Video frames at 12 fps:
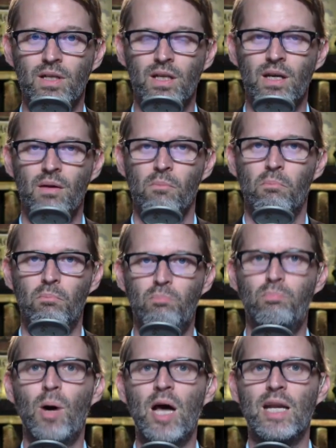
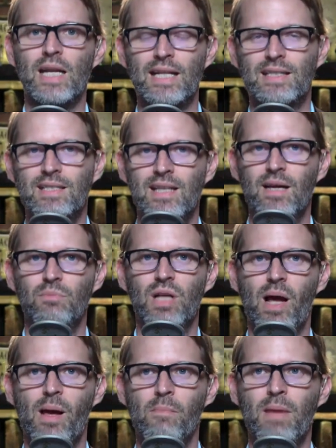but at the same
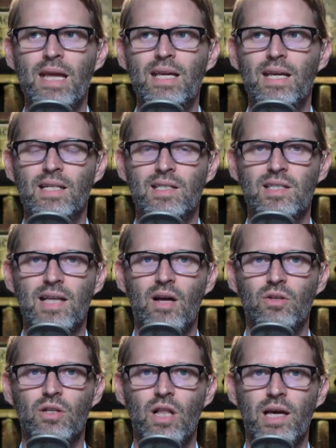time making it sound
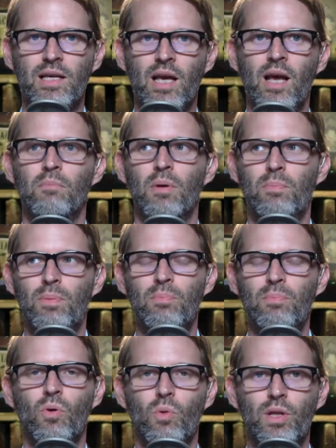like, but people are
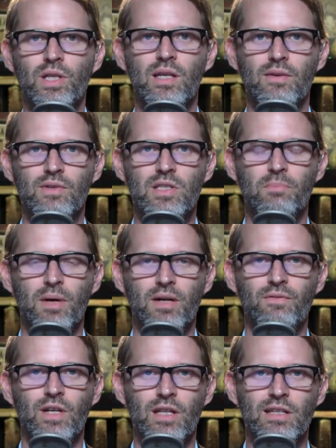willing to give us the benefit
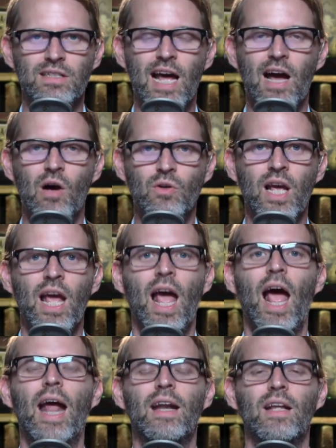of the doubt,
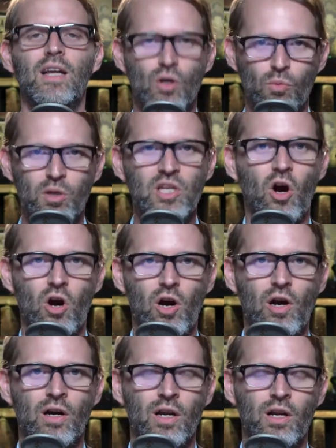and here we are
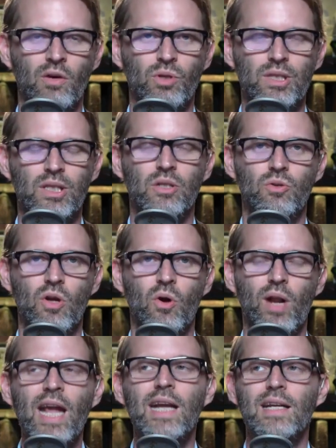with the new Note
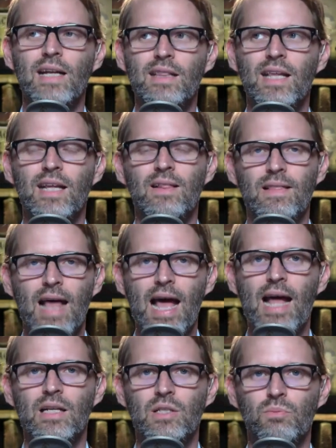eight. And I think that
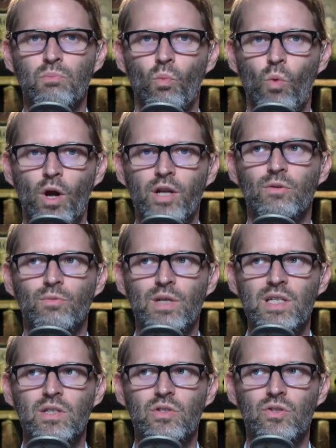is one of the reasons
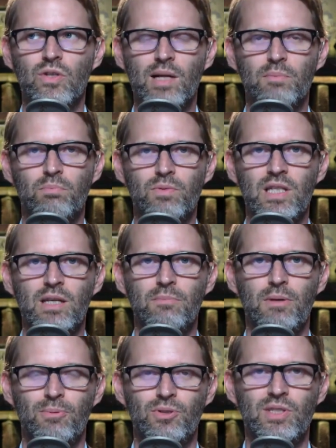you're not seeing people
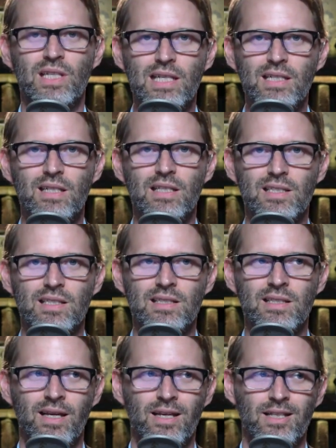dig into this, is
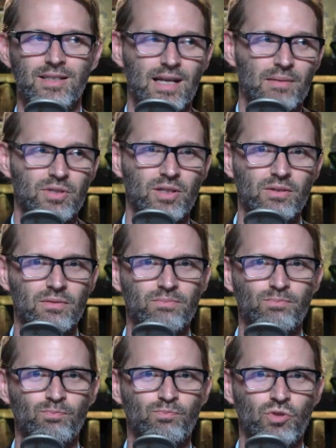Samsung
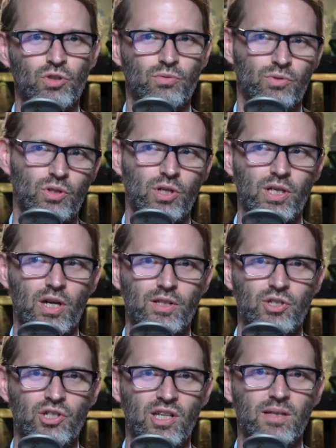took it on the
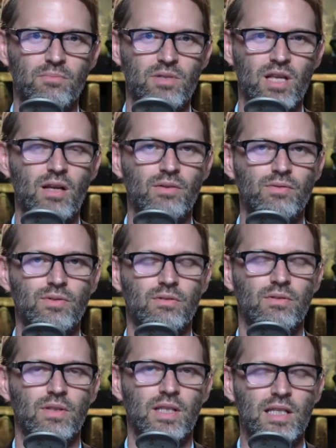chin themselves
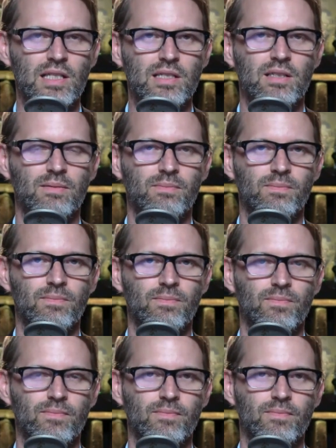in this. Yeah, no,